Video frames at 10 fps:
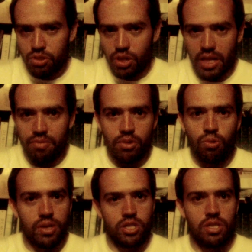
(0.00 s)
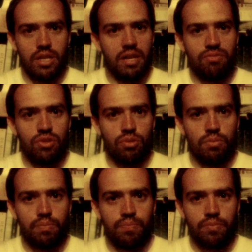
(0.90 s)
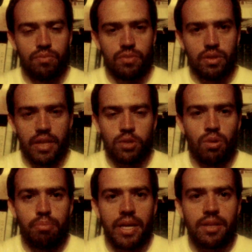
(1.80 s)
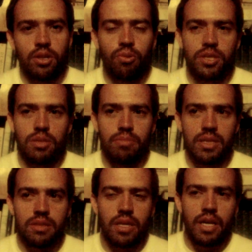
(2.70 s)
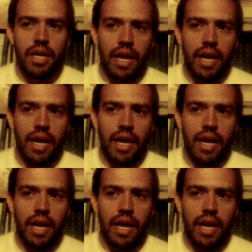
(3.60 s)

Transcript: to even question that view. And that's what begging the question means.